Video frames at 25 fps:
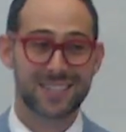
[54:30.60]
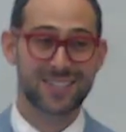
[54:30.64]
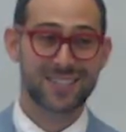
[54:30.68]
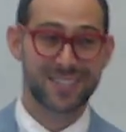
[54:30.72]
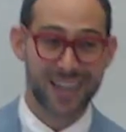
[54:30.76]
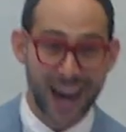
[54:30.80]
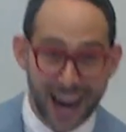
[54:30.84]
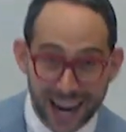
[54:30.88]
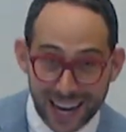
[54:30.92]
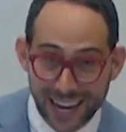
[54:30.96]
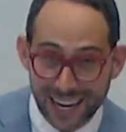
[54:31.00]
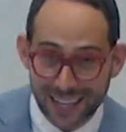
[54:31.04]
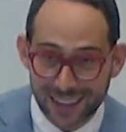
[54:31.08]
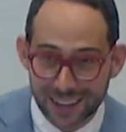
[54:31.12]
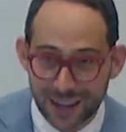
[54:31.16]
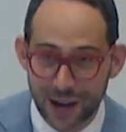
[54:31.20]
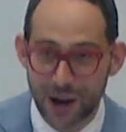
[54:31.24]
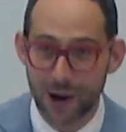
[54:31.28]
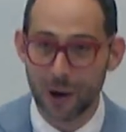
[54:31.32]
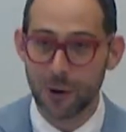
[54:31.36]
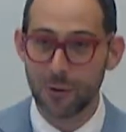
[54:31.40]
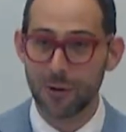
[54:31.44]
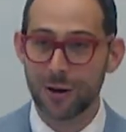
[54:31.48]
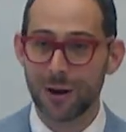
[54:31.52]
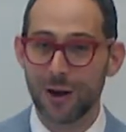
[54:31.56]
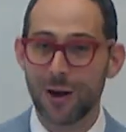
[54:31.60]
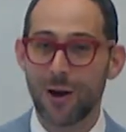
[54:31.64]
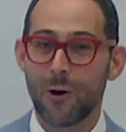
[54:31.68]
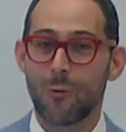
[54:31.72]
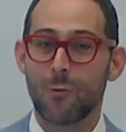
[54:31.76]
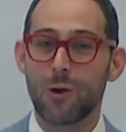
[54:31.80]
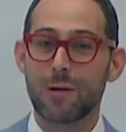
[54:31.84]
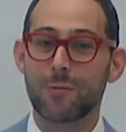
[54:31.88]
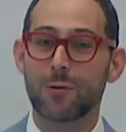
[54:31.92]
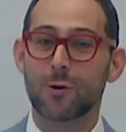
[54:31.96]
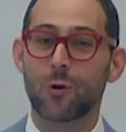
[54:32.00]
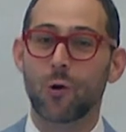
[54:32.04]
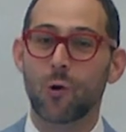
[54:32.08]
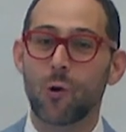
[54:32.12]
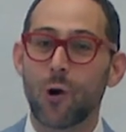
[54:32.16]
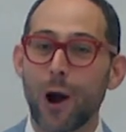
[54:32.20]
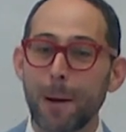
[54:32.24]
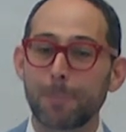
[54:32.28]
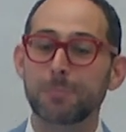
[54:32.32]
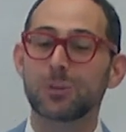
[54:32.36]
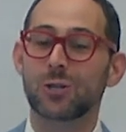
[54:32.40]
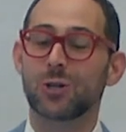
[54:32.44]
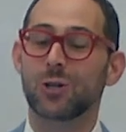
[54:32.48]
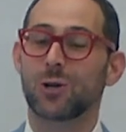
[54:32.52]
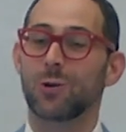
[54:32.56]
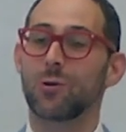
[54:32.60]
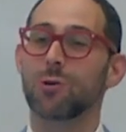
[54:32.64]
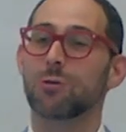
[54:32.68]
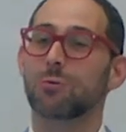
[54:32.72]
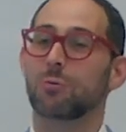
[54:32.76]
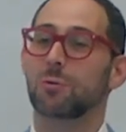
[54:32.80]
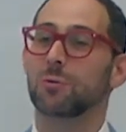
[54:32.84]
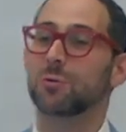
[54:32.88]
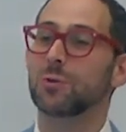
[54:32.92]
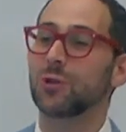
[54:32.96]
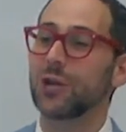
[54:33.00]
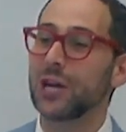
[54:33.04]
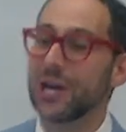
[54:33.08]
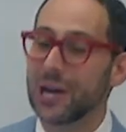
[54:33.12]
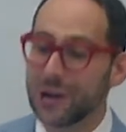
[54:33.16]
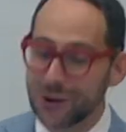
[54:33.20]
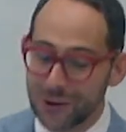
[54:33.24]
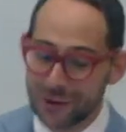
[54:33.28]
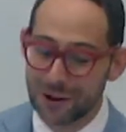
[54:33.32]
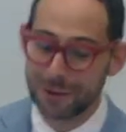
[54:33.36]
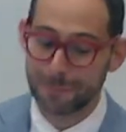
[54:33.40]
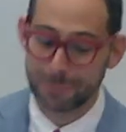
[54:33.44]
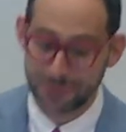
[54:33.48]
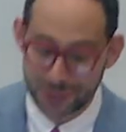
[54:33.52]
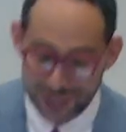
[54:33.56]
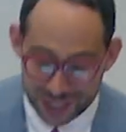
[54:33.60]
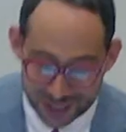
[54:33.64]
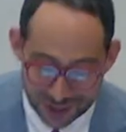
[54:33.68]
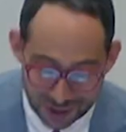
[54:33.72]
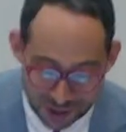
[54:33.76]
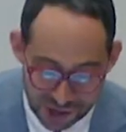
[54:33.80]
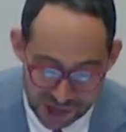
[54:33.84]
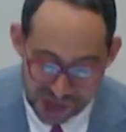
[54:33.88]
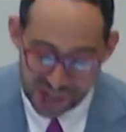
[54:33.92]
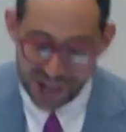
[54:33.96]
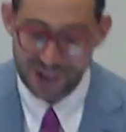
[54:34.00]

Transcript: Second, though, we've equipped you through legal and political